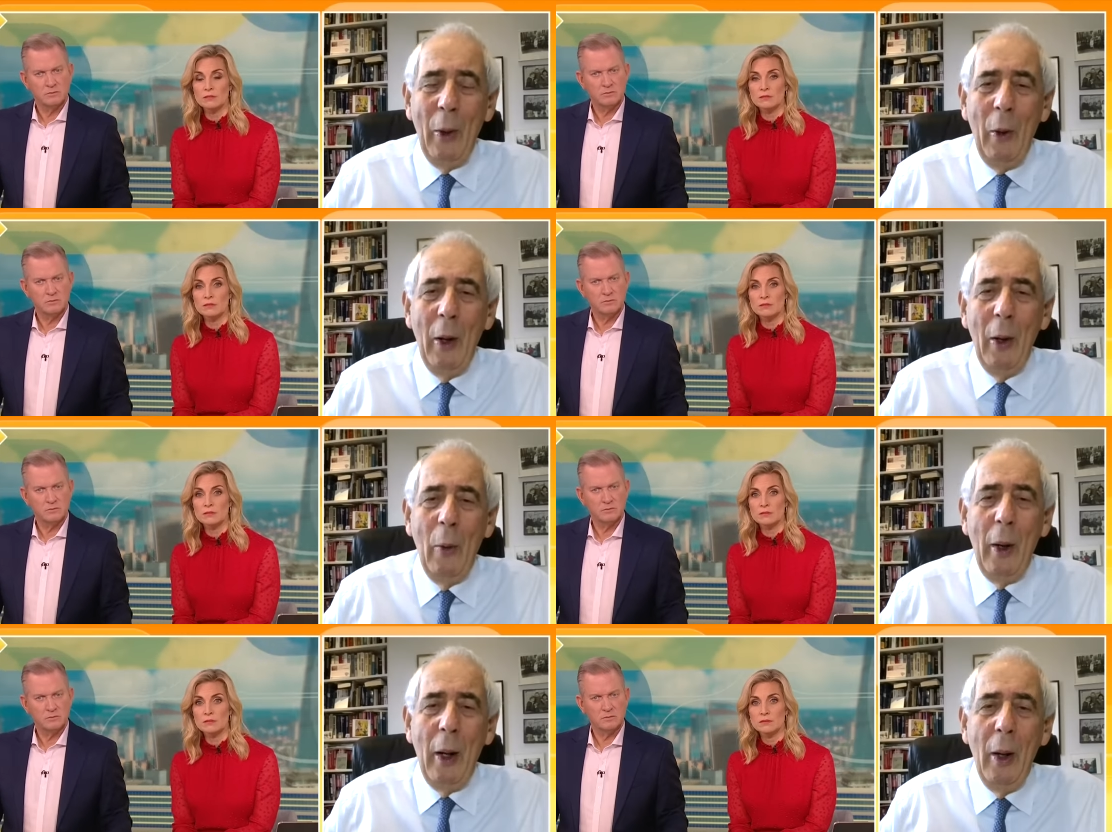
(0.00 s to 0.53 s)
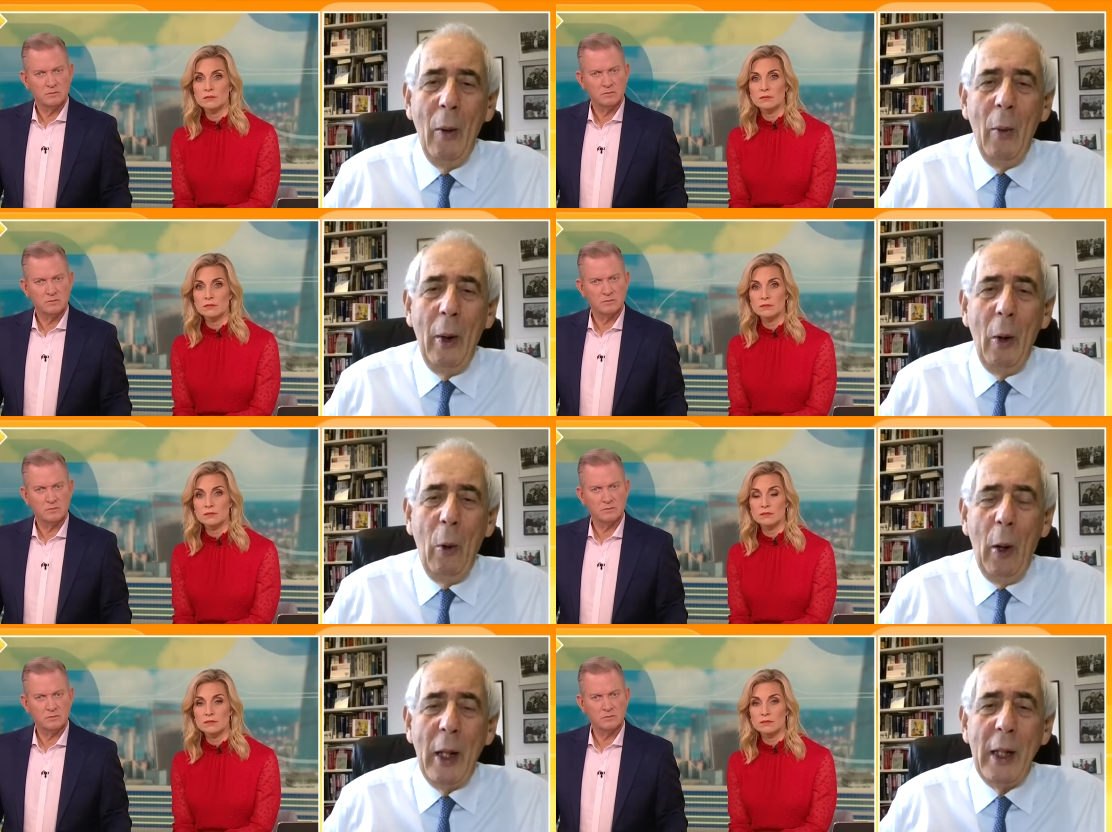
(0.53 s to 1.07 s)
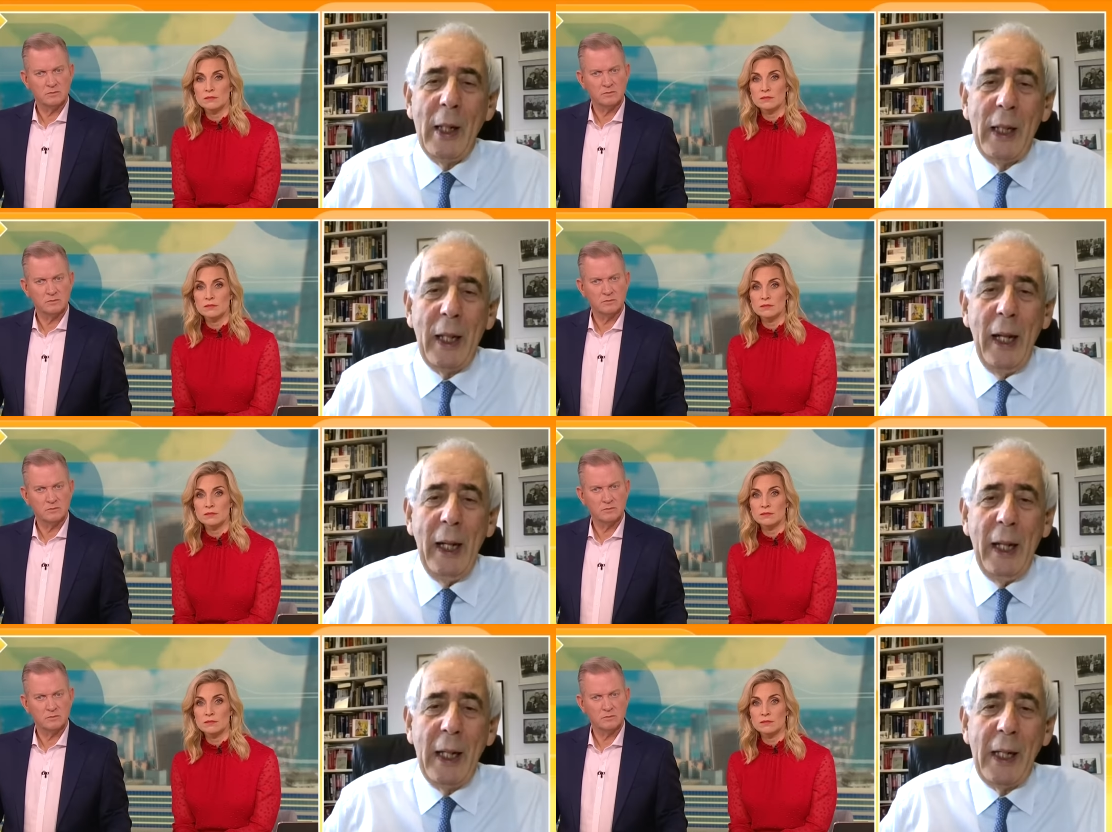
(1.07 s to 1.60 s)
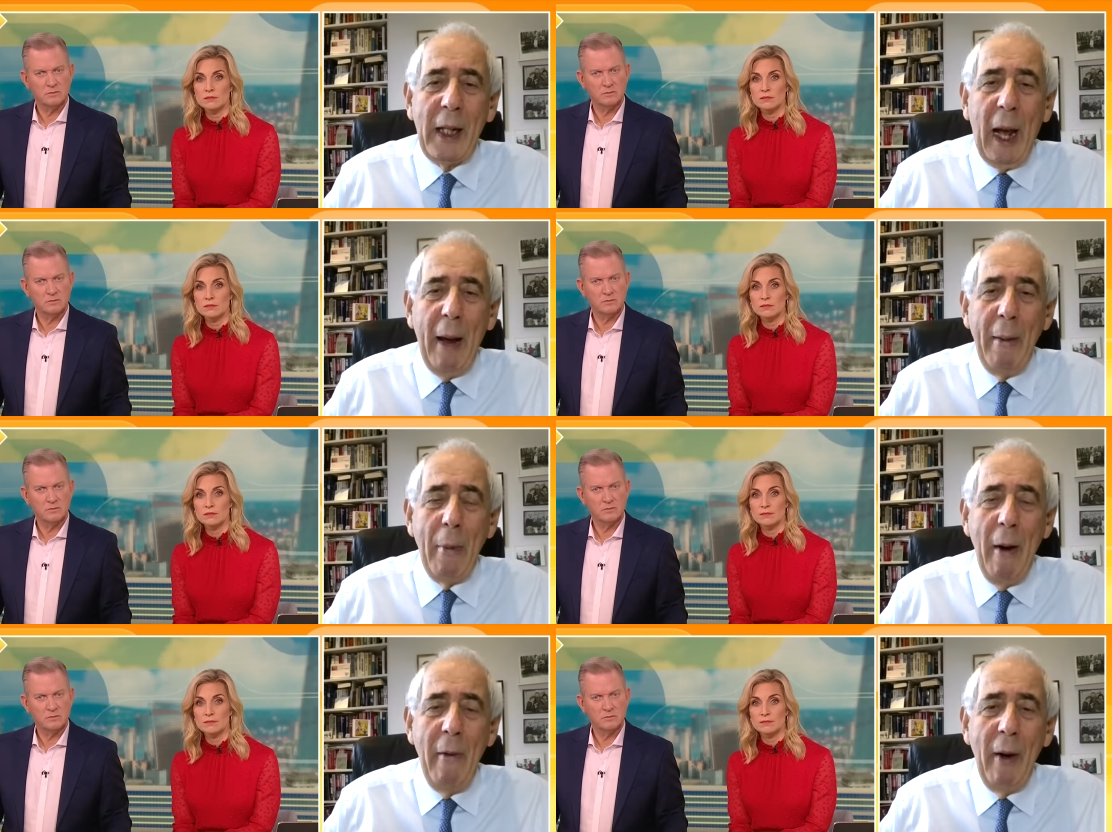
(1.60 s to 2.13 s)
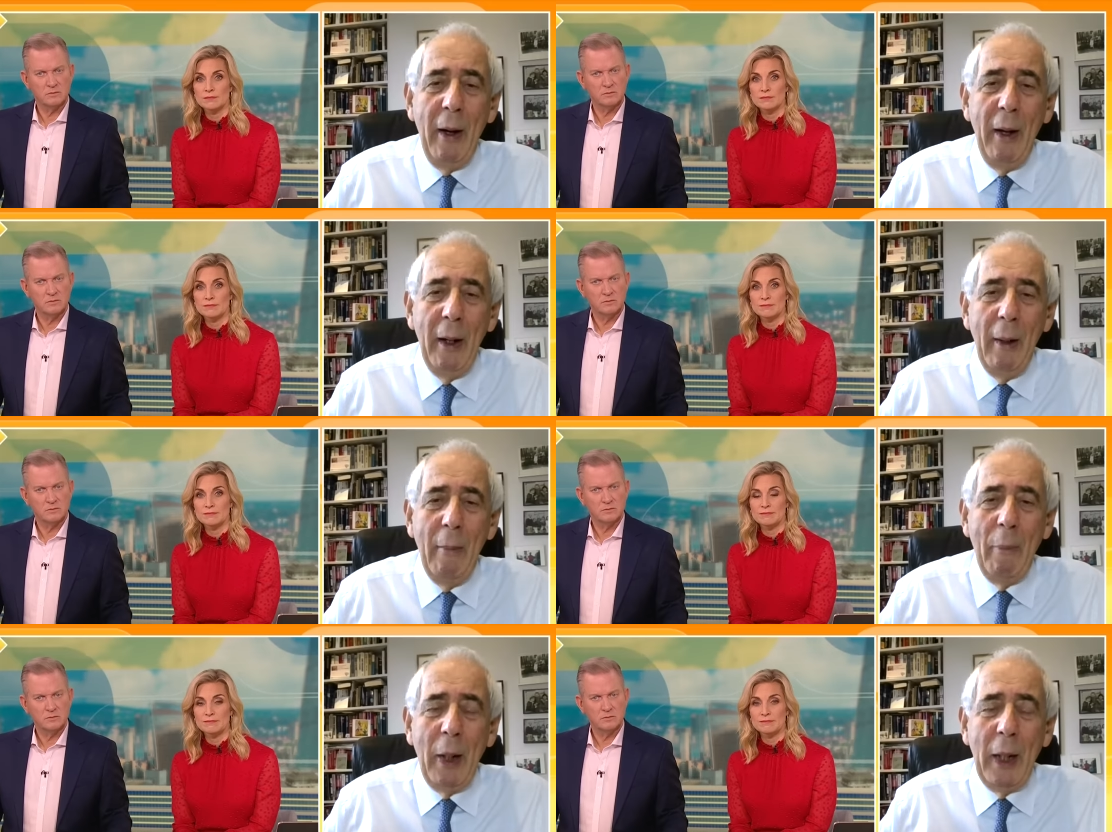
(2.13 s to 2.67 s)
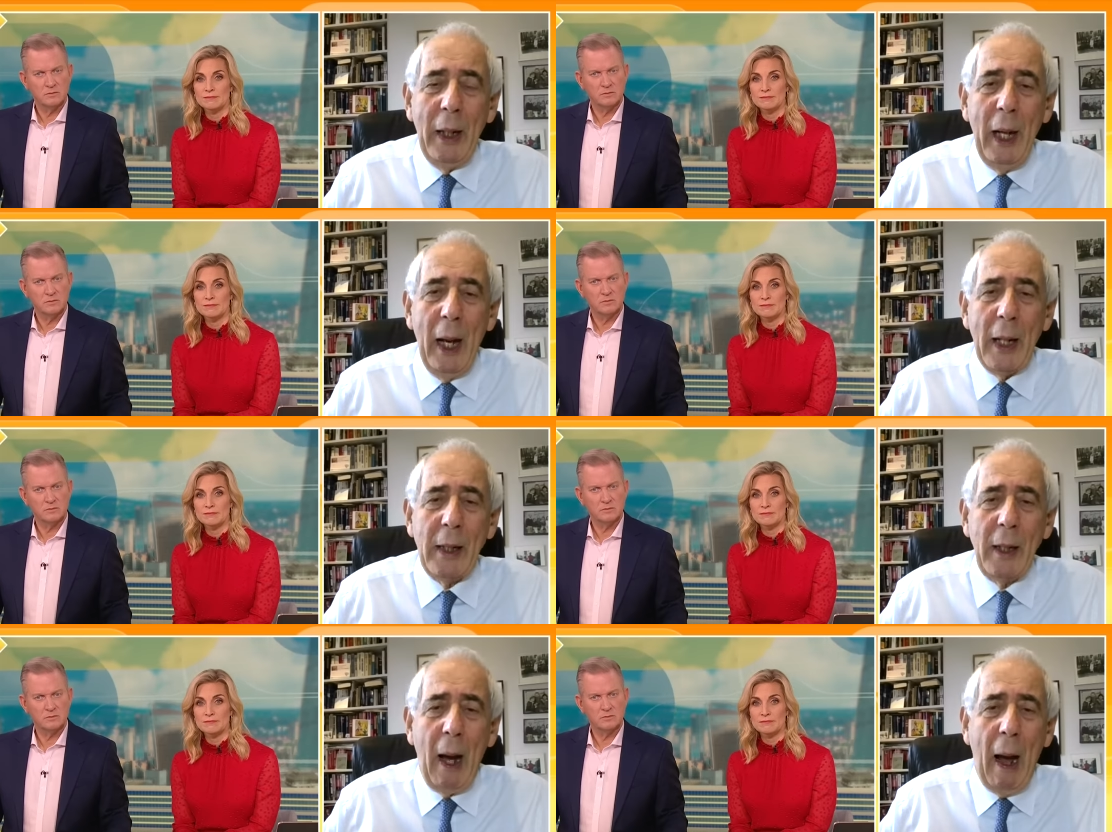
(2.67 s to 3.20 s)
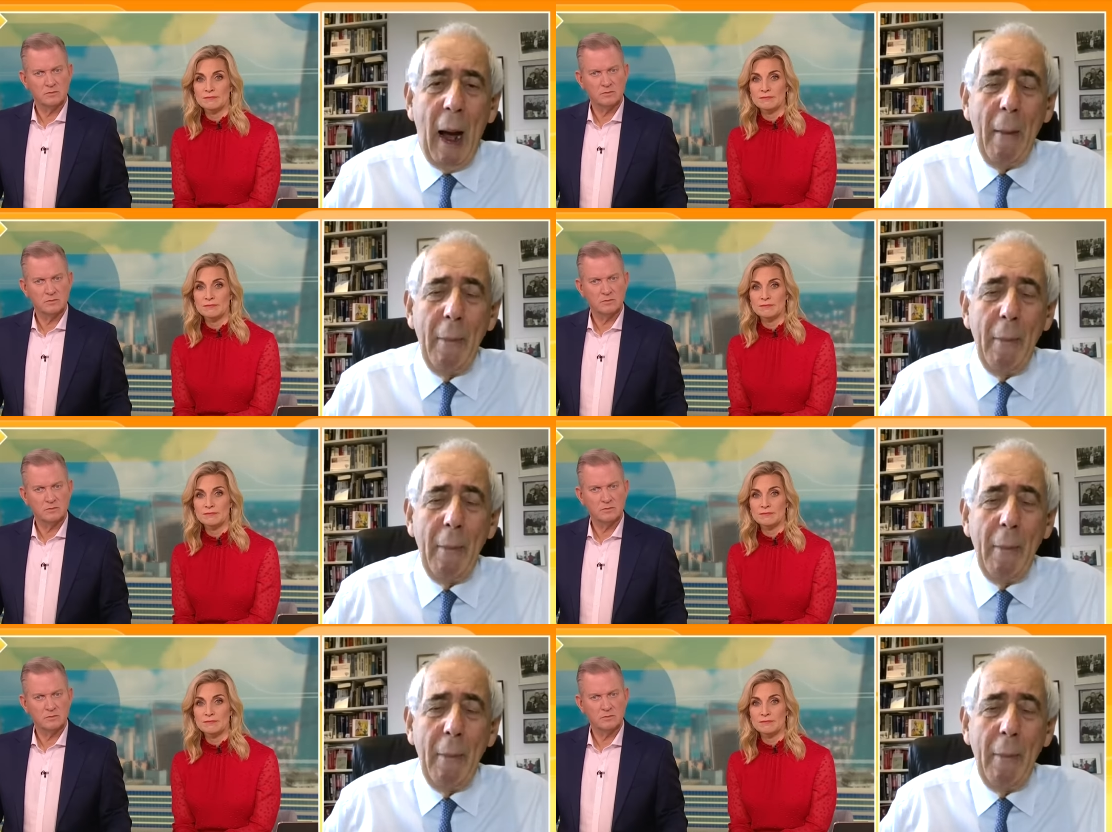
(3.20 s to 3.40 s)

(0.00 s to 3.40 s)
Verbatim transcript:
Speaker 1: We, we, we always think it's game over, but he has an